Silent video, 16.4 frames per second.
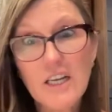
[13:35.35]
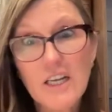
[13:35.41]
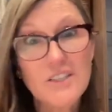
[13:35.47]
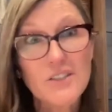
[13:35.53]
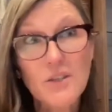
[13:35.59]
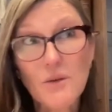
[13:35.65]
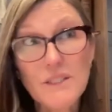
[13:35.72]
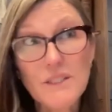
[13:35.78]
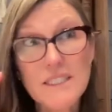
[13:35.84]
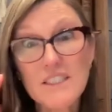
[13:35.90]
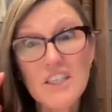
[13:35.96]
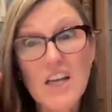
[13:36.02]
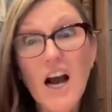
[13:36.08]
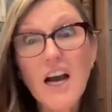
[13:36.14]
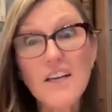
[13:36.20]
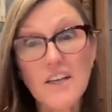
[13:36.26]
So it's
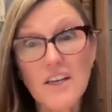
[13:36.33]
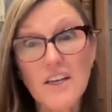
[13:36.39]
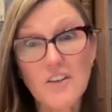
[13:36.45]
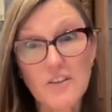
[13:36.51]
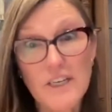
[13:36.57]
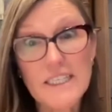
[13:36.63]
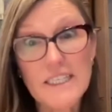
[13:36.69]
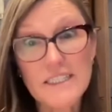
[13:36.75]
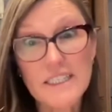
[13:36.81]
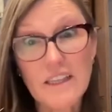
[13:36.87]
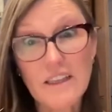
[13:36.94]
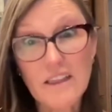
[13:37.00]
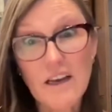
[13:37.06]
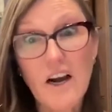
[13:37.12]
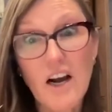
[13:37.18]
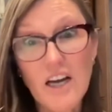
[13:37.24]
not a crazy
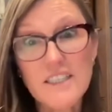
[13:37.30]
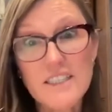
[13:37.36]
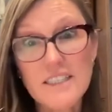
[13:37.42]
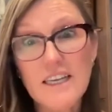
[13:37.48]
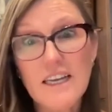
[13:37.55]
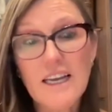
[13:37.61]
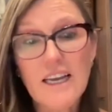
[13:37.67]
thought.